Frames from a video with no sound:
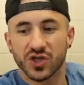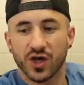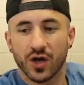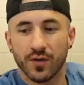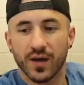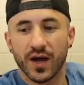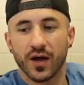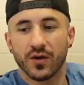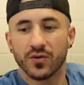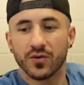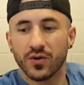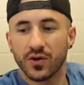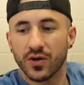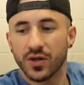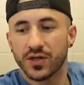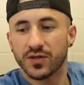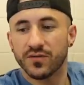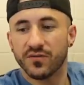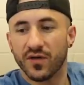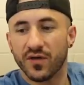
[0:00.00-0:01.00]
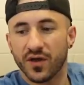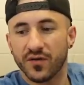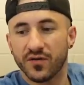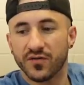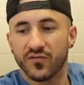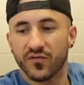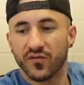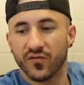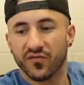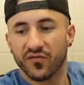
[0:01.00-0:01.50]
come out and,
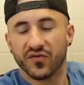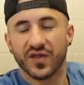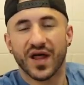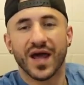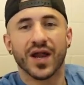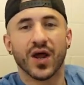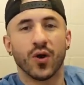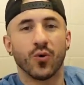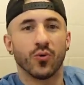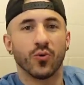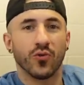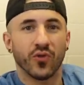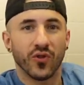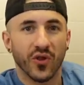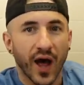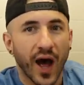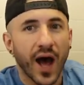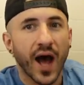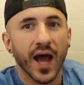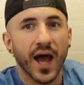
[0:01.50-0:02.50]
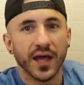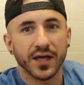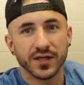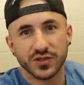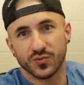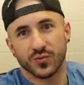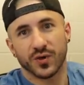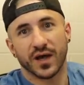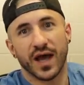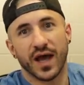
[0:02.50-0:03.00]
and flat out lie
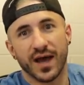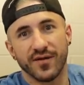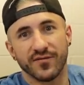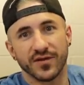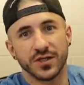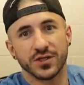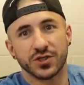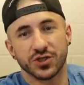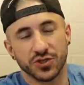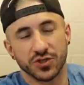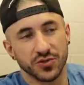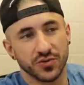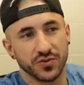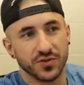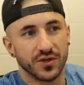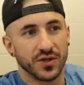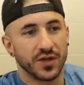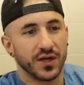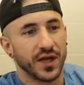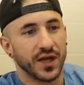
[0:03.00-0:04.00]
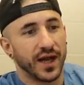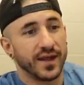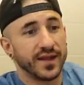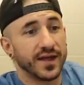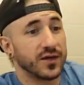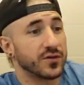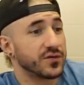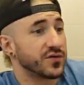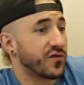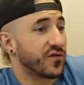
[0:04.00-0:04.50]
is when I have an issue. And
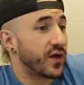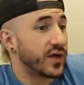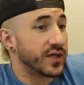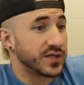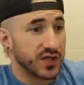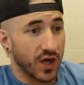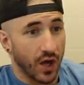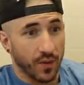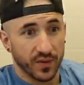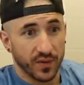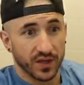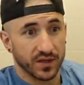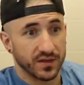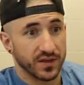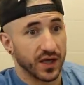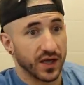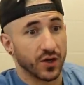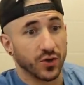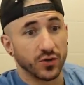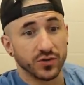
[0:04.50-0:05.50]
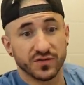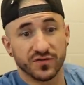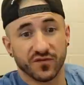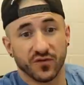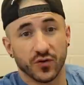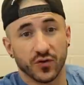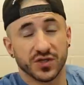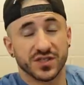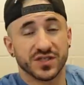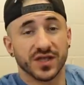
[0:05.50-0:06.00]
that goes for any topic. That goes
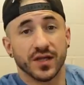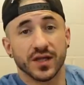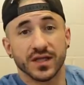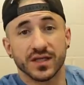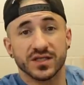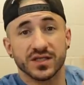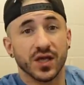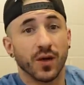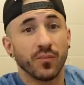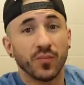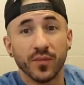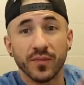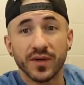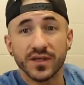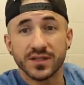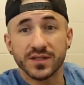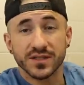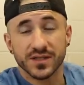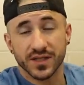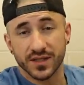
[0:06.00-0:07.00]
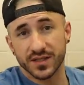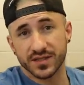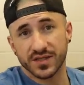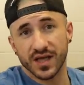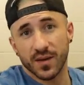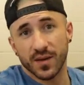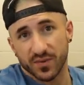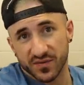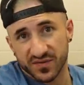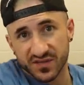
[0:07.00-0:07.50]
for selling supplements and the
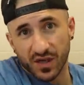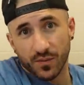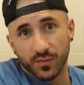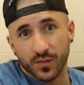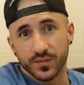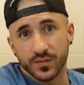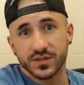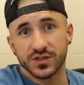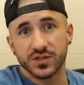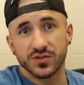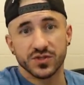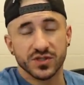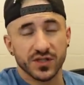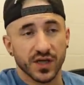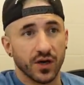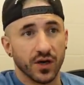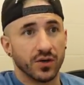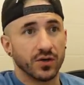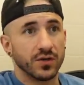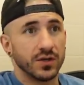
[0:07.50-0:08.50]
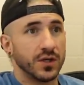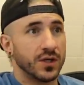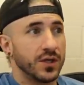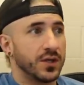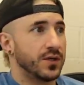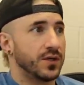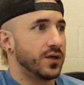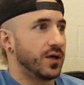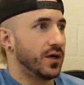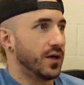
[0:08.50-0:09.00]
type of supplements you sell.
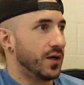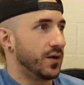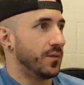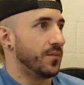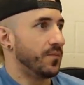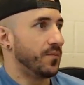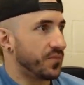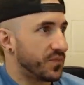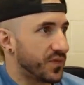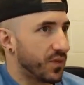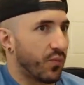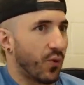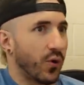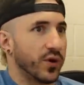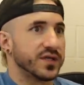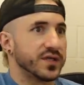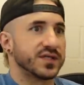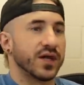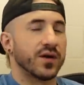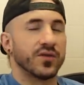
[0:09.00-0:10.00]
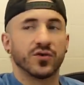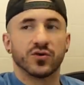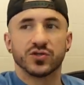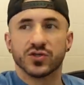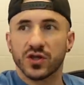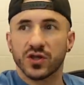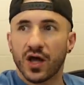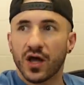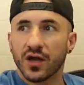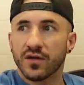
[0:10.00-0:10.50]
Um, the point is that there's
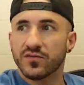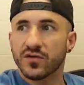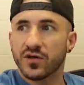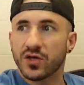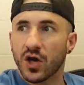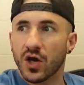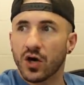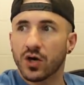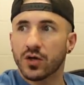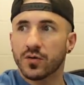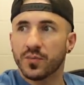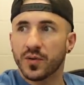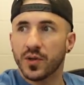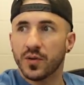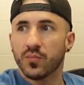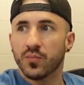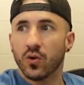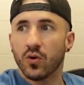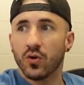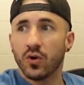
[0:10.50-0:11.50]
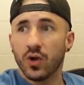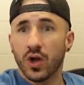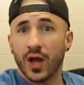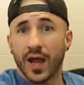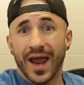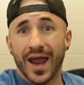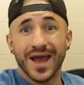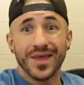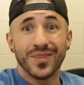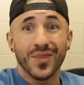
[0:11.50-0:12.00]
a lot of young people
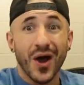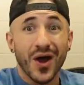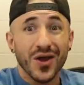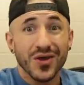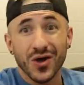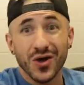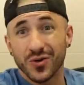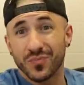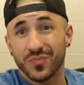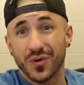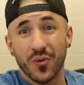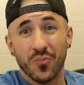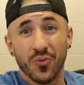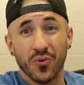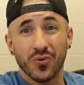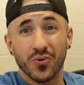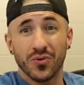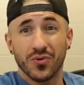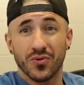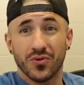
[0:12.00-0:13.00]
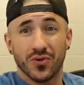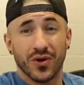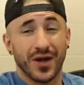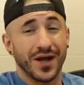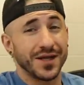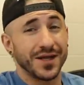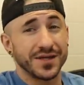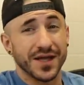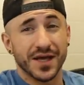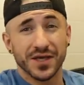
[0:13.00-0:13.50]
and not young people.
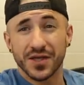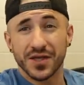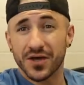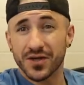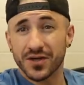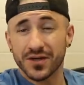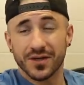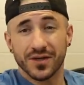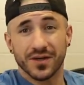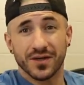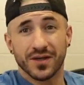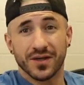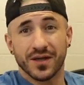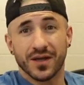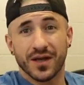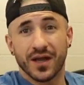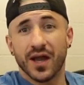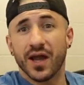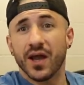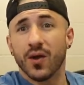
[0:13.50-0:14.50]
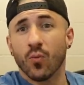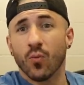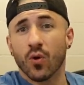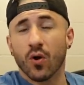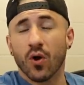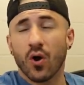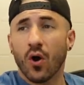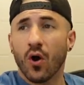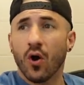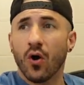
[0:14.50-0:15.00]
I ain't that young. And
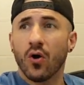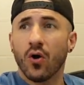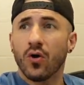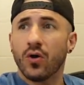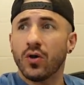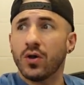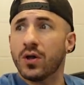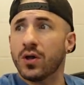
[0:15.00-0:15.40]
we're all